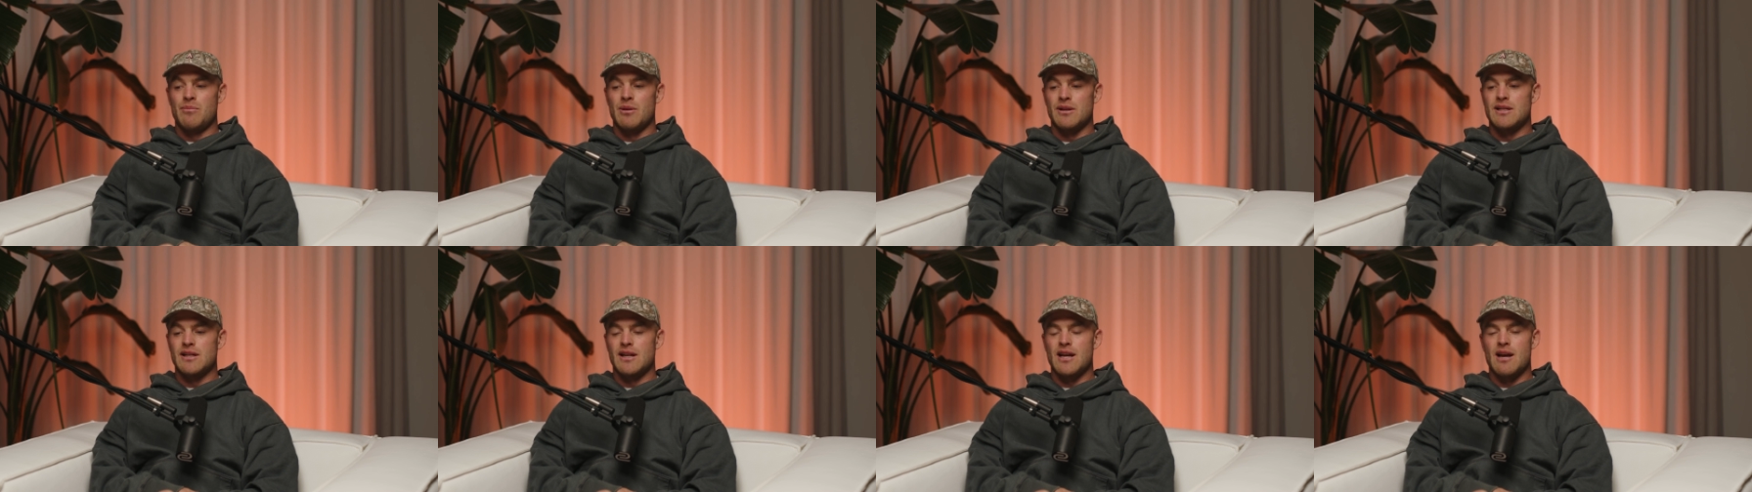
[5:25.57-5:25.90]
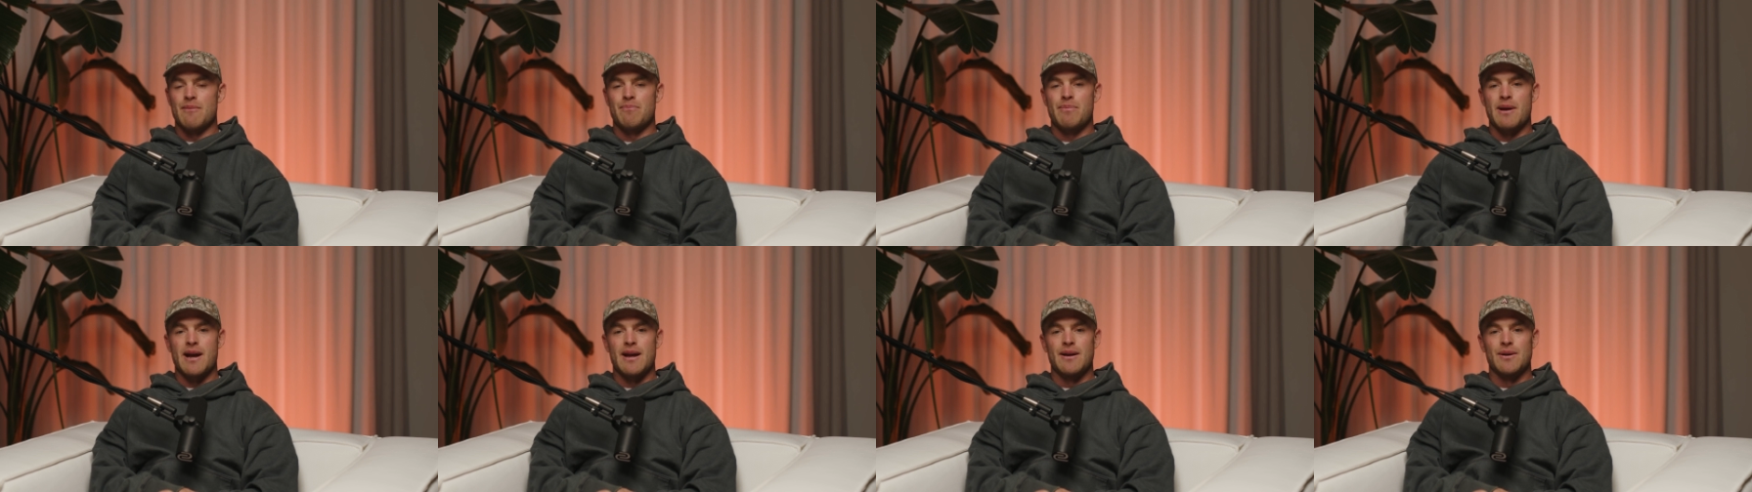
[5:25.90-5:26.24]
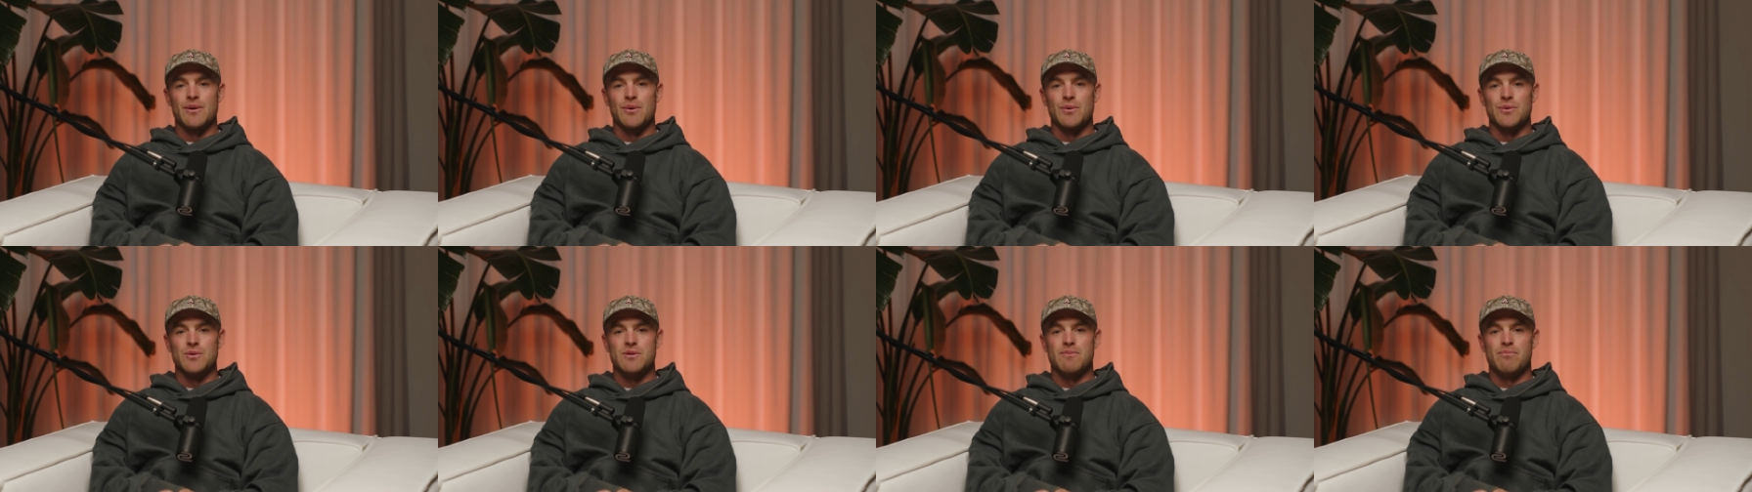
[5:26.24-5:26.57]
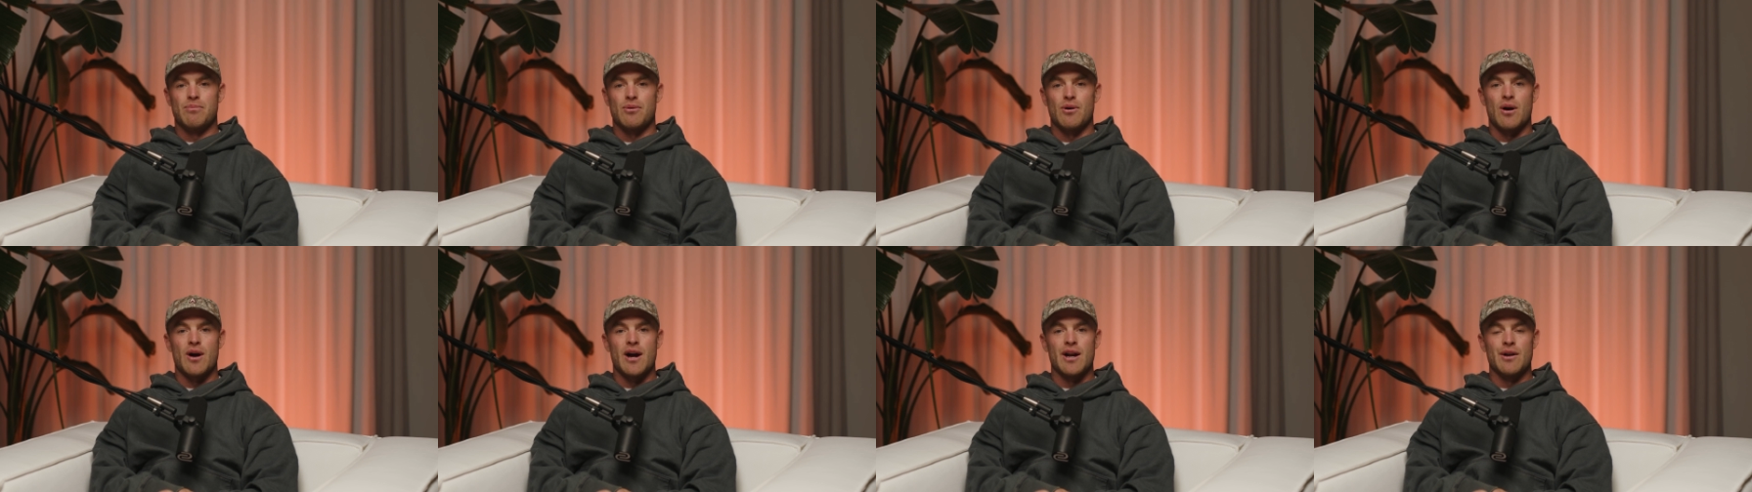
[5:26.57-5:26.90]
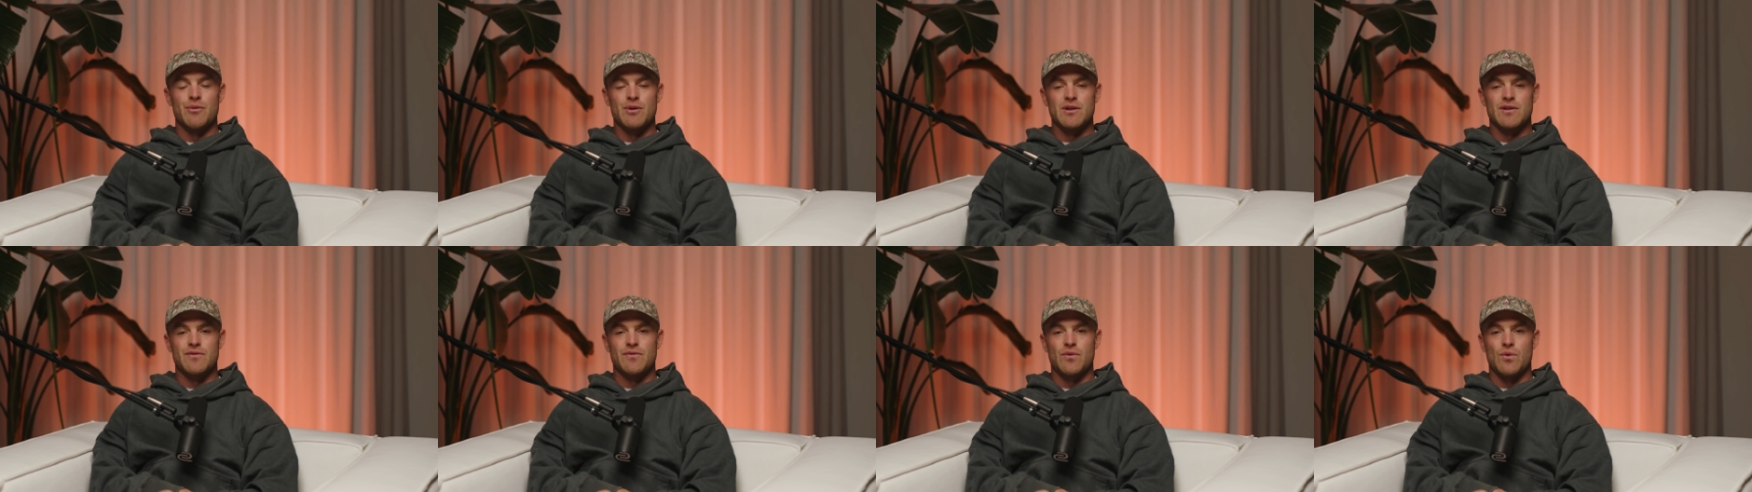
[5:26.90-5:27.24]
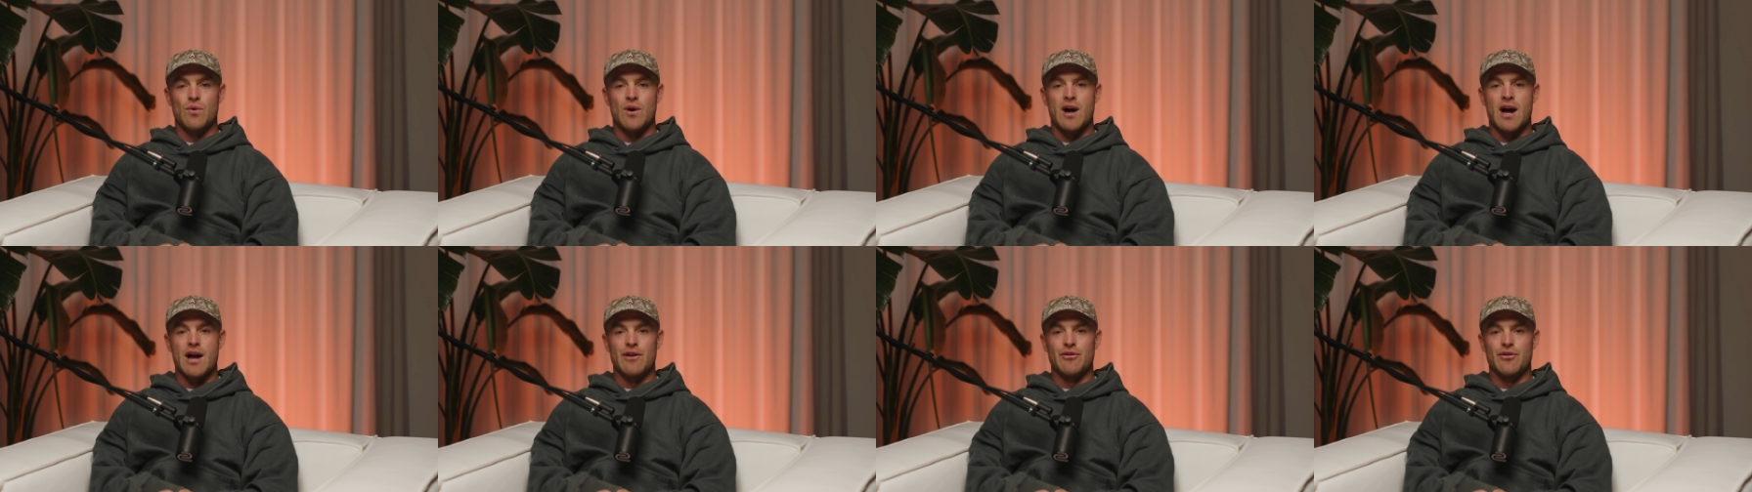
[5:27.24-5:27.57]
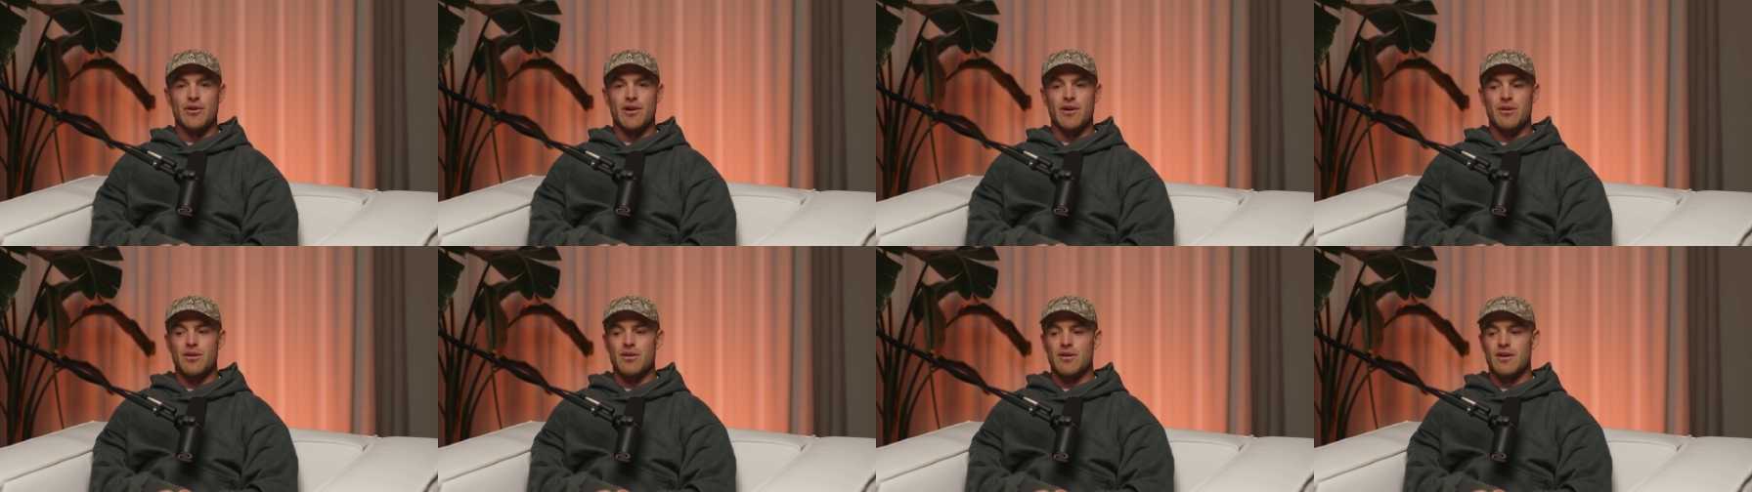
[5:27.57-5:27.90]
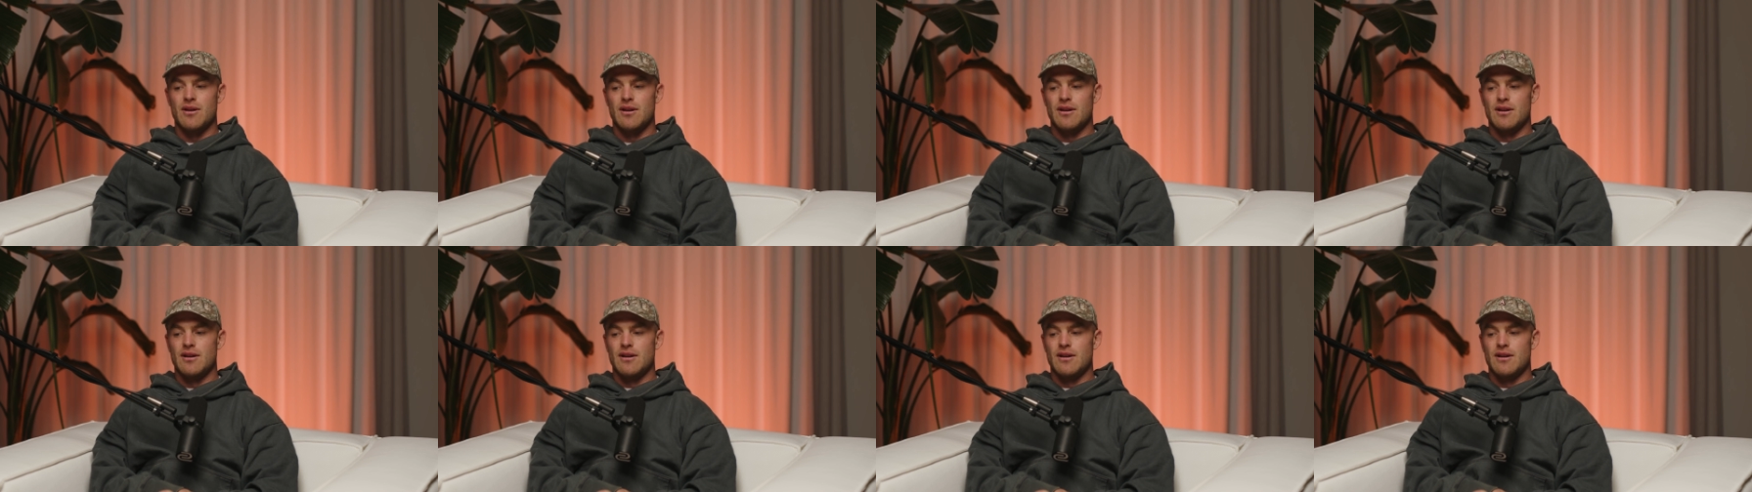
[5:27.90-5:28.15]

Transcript: but to get Pendles prior to his 400th